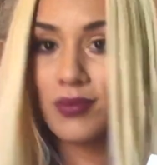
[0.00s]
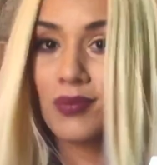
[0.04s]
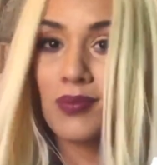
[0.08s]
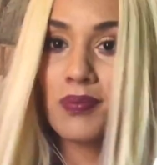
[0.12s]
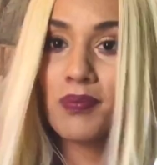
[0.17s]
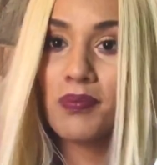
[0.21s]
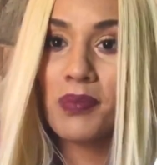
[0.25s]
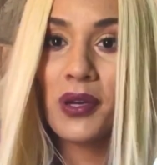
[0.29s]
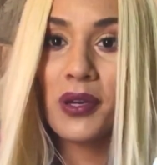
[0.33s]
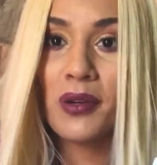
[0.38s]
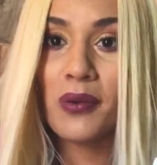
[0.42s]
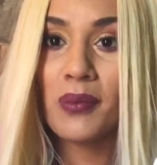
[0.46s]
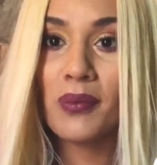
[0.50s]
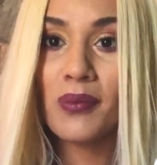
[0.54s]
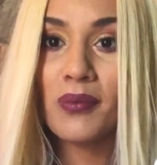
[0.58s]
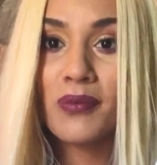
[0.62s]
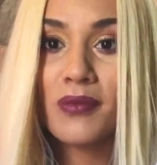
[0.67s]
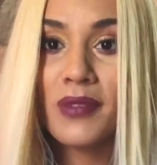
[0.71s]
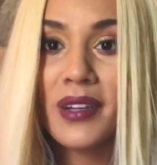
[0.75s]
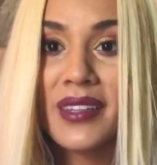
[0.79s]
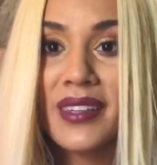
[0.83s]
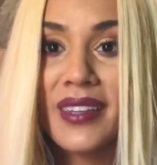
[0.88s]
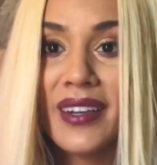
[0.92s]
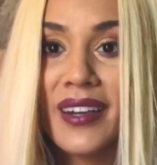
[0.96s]
Boom,
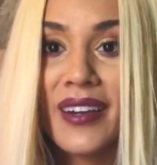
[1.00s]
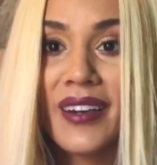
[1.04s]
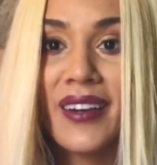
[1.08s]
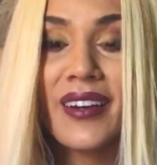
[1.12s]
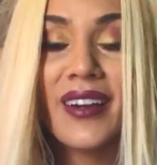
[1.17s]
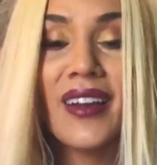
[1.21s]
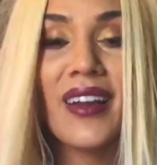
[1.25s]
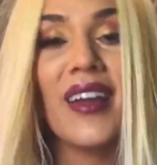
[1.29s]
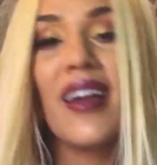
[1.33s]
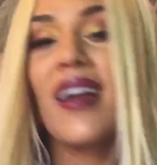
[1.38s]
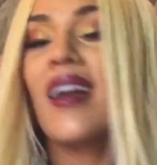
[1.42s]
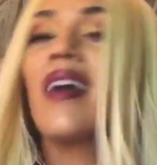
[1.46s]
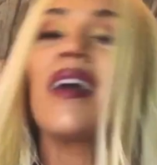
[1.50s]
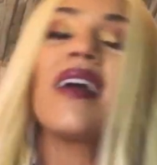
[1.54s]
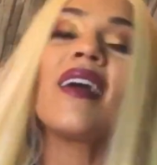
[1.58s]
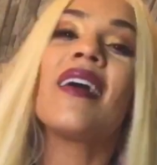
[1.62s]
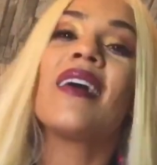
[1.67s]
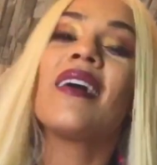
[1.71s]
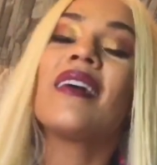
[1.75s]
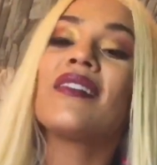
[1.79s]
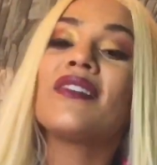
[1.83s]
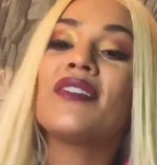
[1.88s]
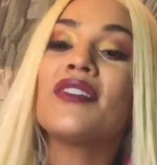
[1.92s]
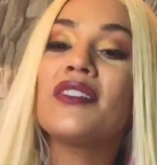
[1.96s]
right there.
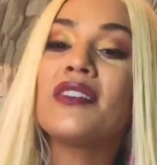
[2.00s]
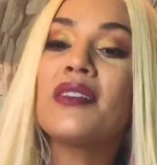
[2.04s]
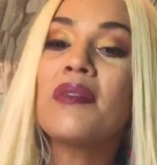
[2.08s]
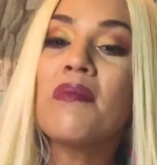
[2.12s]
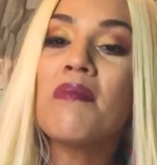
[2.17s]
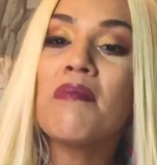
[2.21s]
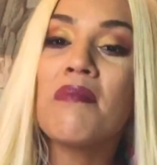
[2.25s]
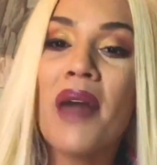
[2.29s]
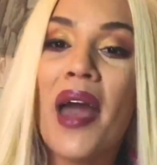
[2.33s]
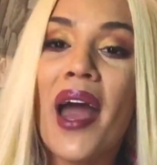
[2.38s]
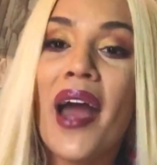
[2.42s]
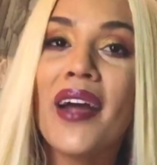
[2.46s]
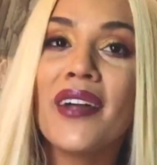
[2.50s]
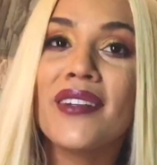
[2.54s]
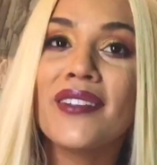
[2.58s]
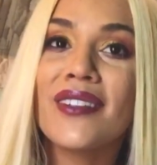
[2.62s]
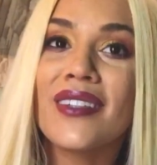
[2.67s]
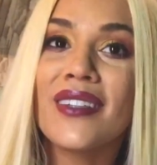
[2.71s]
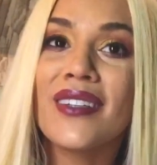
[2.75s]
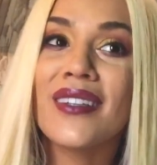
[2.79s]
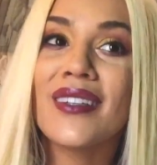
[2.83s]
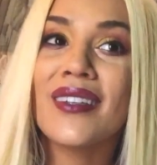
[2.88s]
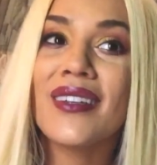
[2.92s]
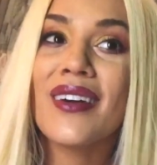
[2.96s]
Just
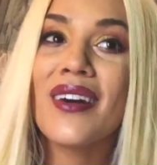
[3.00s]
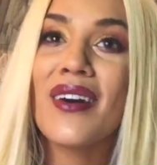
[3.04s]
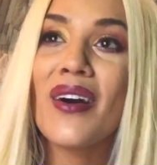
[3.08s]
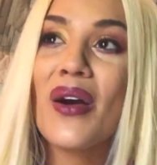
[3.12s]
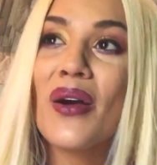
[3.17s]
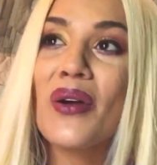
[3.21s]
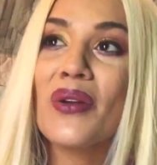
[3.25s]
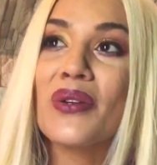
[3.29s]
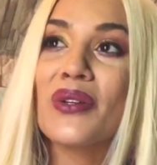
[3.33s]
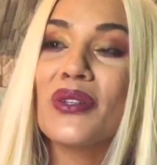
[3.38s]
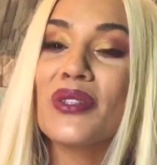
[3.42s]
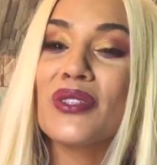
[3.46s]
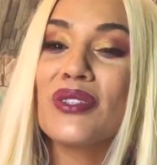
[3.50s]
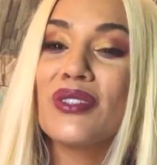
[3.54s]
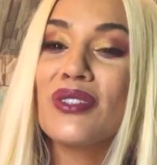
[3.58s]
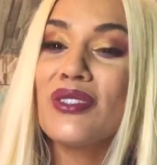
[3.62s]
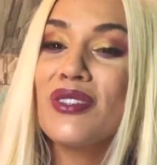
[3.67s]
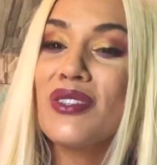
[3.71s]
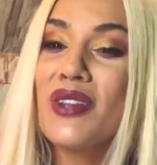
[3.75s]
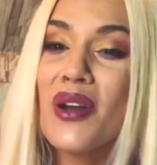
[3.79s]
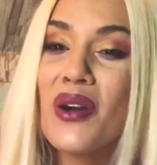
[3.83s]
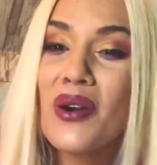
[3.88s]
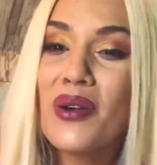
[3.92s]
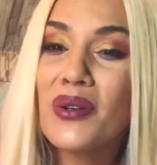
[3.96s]
imagine all your
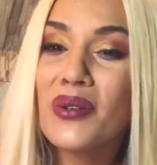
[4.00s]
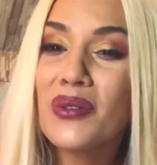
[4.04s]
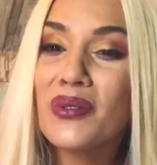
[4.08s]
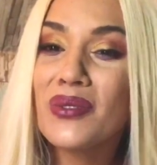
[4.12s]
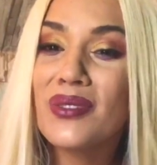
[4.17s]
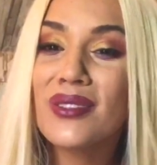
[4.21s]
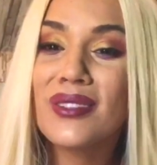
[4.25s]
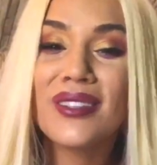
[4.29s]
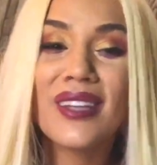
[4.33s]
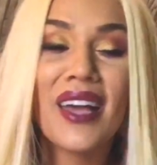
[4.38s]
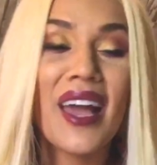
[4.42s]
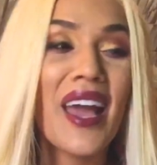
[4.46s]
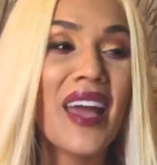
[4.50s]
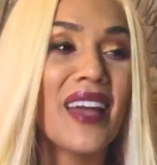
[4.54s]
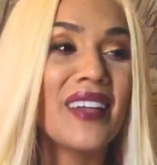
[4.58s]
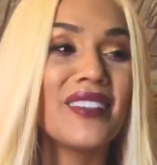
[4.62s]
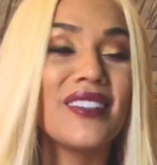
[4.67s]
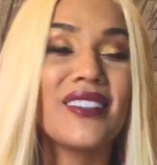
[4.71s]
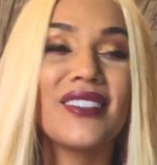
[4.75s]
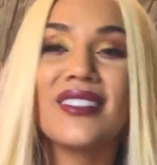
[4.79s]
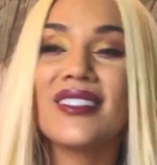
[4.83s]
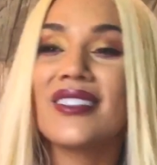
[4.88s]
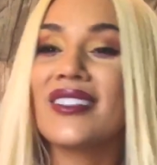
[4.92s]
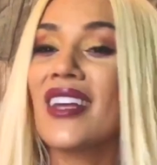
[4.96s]
notes and
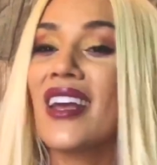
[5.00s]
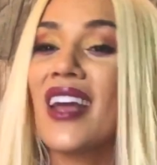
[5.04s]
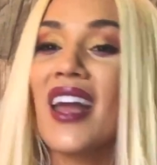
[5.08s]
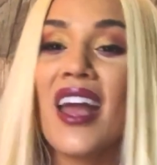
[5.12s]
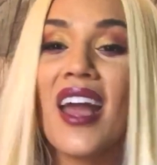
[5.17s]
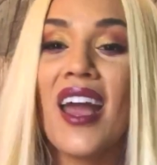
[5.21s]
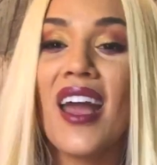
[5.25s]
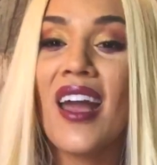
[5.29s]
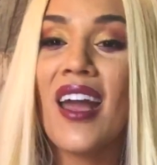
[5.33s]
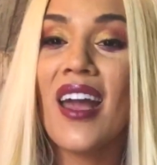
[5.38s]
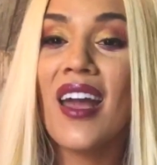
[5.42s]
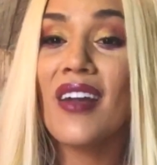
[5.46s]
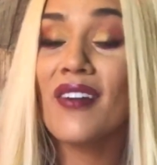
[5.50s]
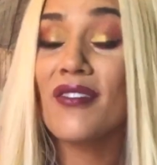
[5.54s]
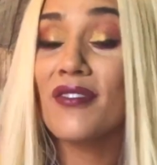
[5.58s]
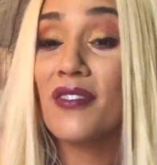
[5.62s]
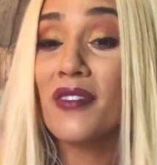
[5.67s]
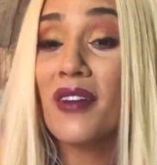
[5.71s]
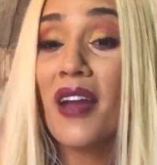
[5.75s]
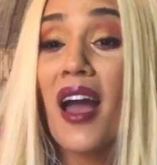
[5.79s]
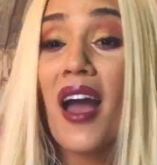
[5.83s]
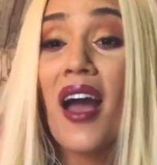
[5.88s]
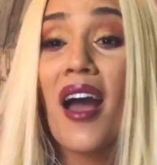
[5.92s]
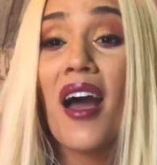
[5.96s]
just,
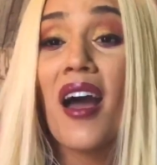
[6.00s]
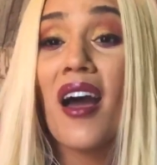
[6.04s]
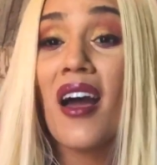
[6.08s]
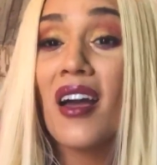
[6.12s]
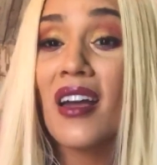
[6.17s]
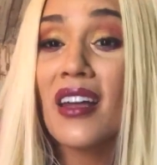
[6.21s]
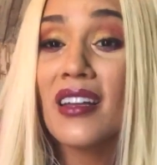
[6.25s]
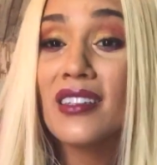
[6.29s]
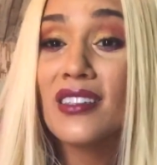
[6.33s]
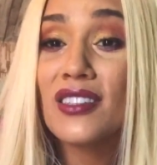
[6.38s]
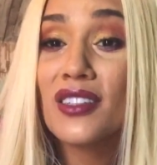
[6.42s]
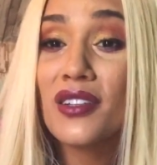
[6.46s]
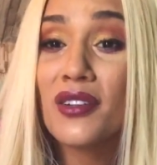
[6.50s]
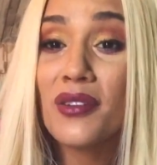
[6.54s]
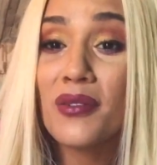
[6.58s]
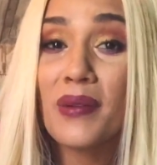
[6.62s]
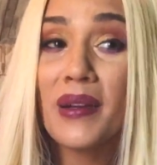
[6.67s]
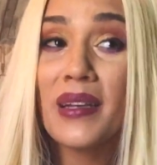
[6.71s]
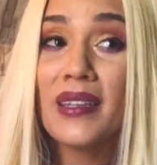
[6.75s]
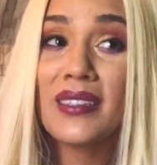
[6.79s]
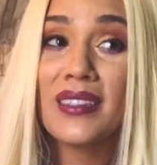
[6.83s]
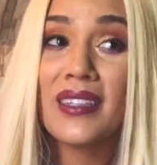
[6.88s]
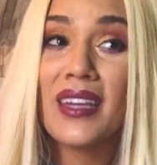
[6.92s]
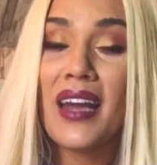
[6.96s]
it's
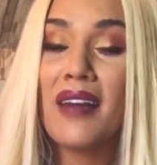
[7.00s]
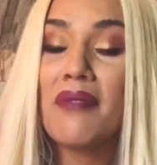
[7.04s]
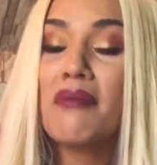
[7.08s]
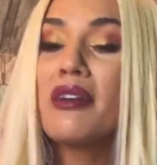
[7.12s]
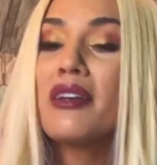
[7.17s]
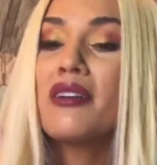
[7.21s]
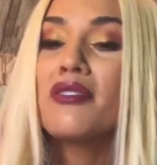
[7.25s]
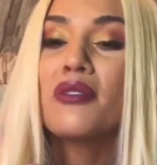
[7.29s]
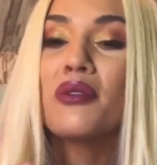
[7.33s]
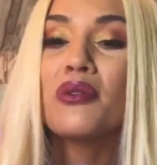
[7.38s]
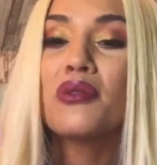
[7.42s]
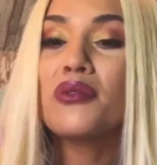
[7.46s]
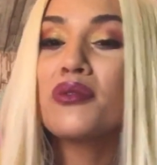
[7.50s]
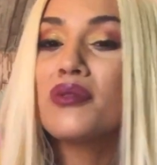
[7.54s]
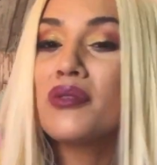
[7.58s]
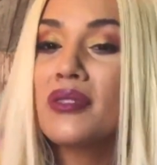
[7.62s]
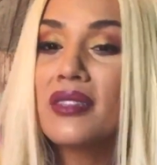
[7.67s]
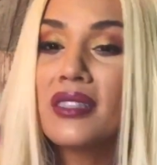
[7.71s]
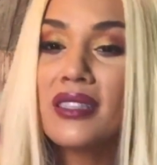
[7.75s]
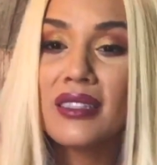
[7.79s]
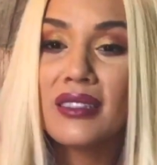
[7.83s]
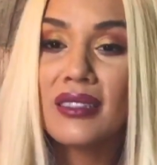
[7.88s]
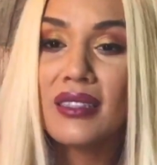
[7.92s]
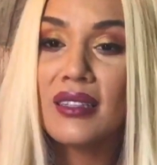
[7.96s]
crazy. I have a grocery
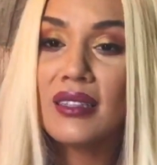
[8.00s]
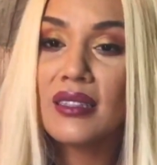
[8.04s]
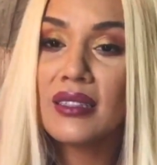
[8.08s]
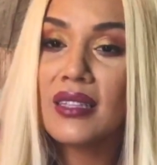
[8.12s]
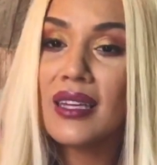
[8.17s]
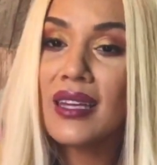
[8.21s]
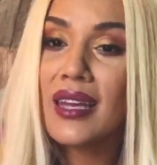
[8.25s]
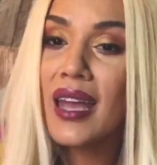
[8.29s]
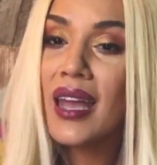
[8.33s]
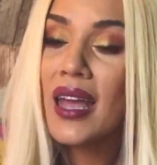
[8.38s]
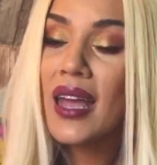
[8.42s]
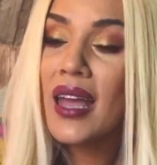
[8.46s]
list on this thing.